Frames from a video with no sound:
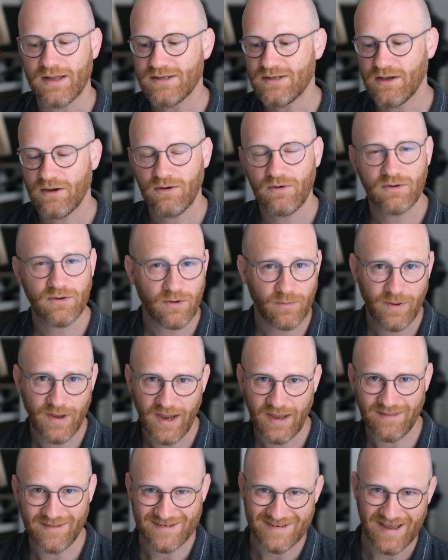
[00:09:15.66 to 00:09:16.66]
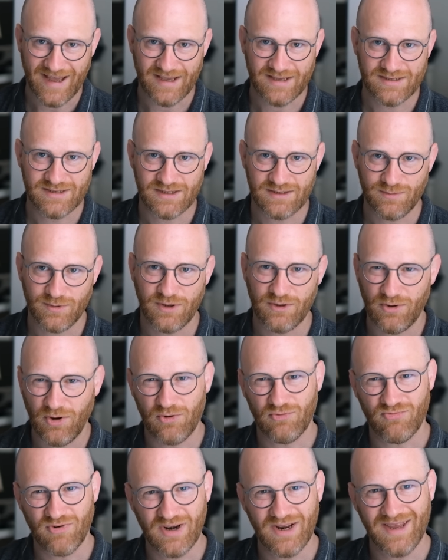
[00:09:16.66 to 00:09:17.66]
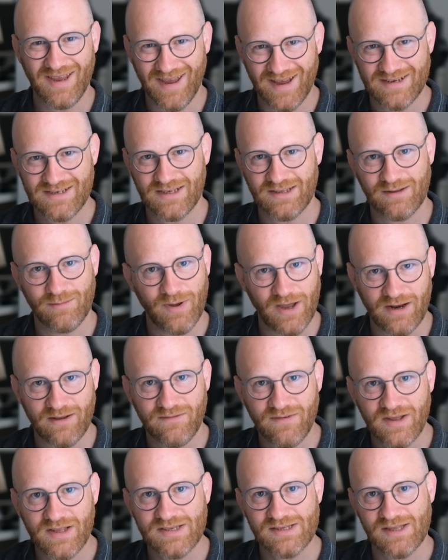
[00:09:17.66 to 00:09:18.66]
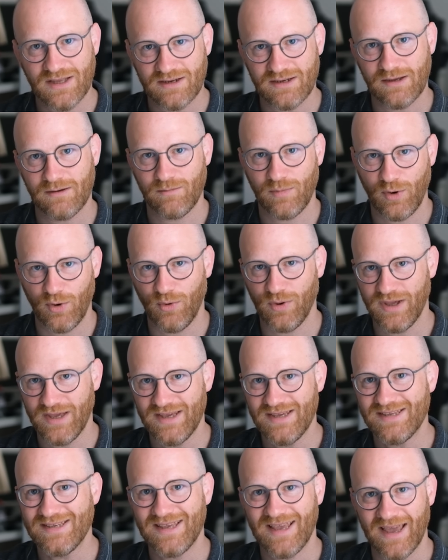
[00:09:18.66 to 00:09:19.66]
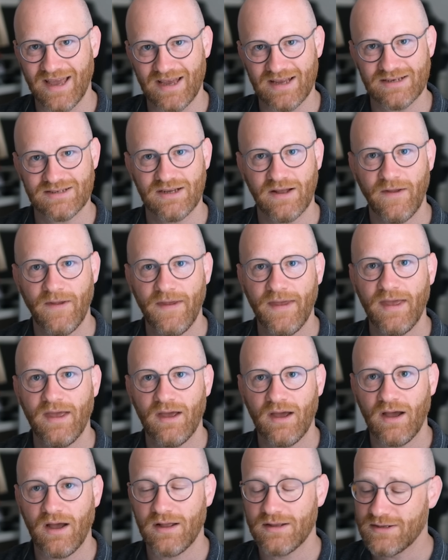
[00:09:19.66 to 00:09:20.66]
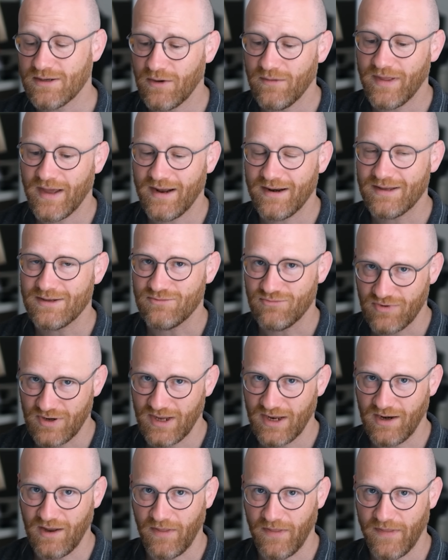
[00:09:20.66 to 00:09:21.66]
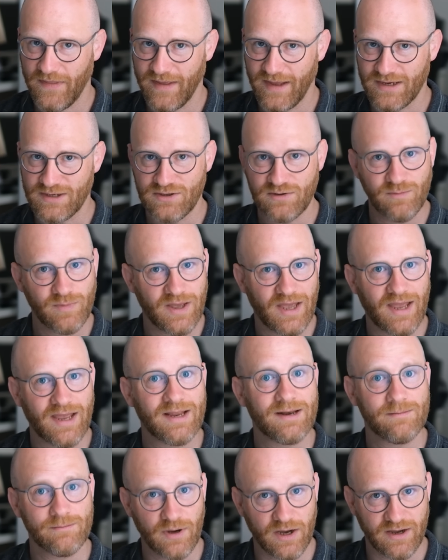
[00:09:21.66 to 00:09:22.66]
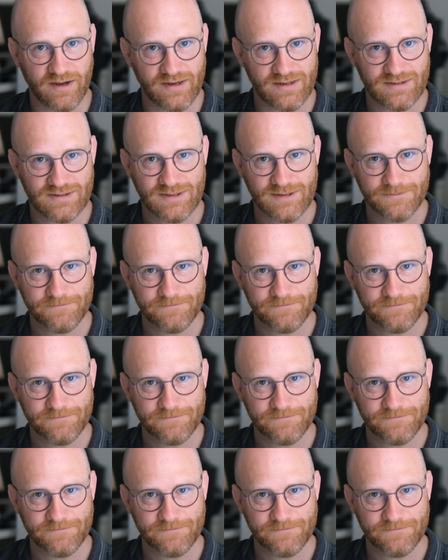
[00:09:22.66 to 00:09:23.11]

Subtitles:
so you're paying the taxes, but you're not really getting the benefits that employees get. And so that is really another thing to bear in mind.